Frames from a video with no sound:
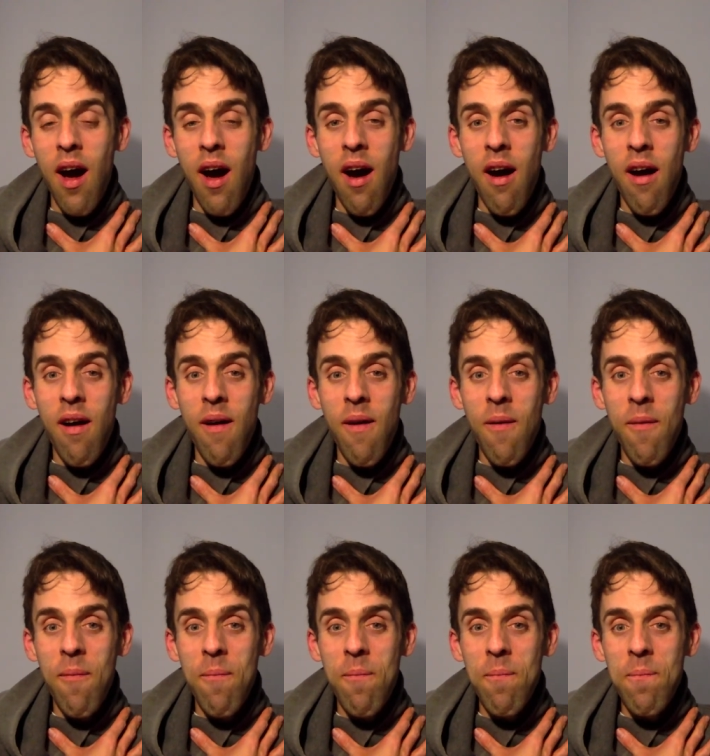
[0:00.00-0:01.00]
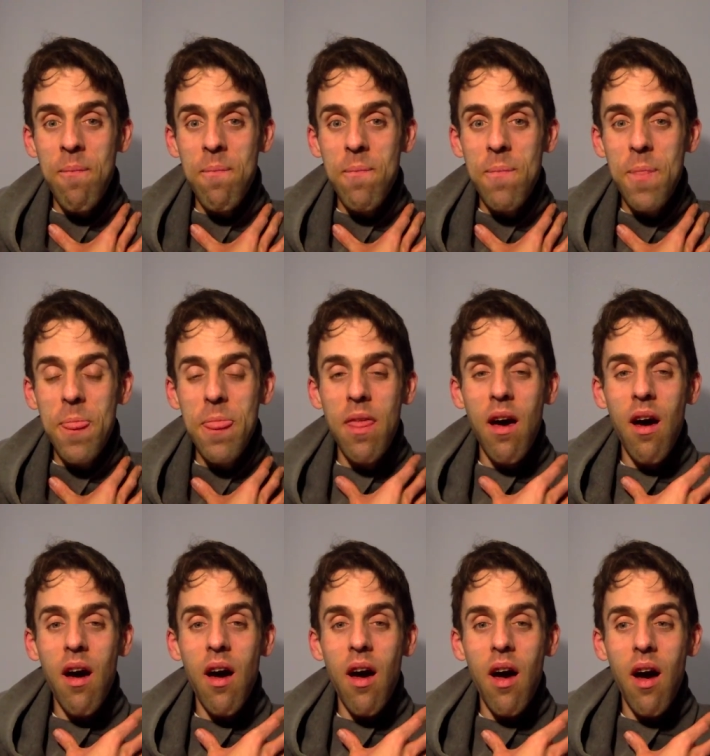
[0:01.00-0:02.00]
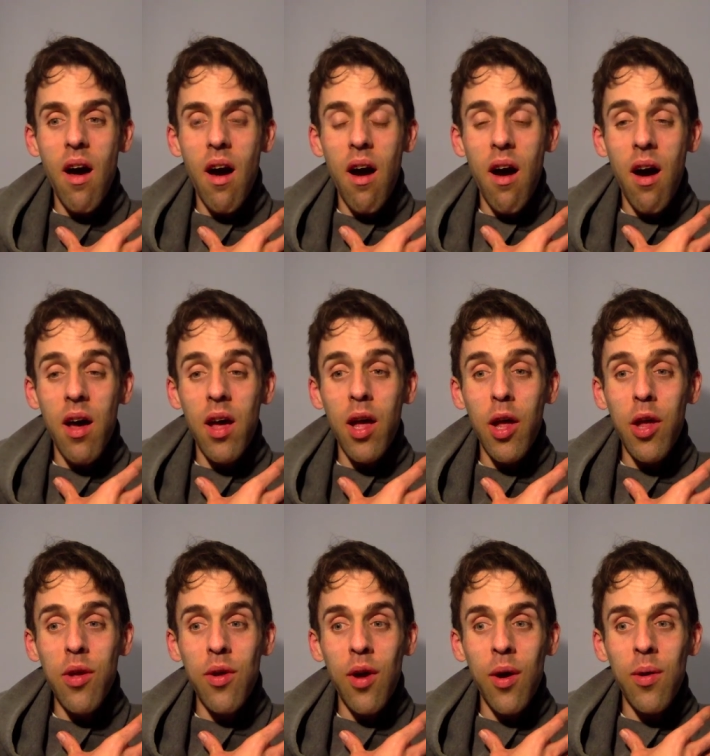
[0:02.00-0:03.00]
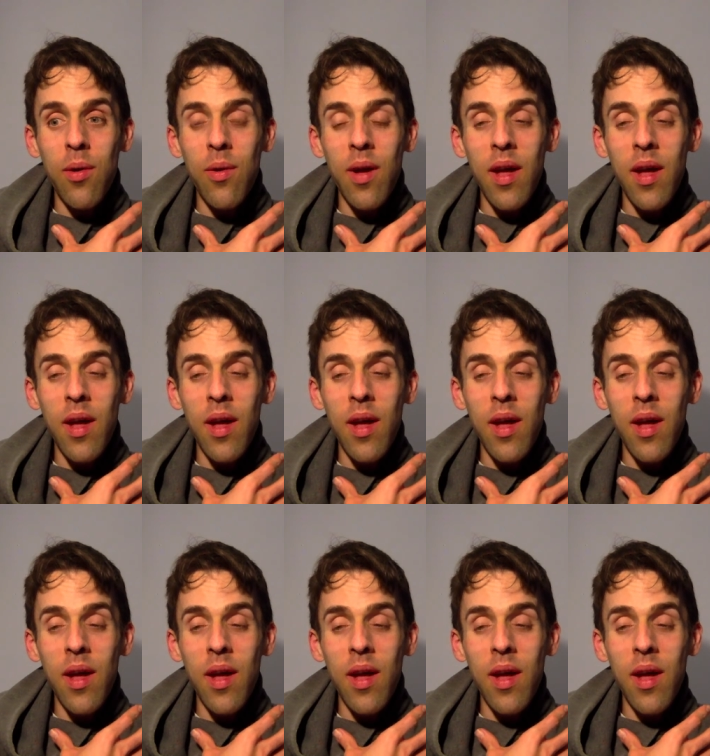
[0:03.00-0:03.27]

Um uh, you know,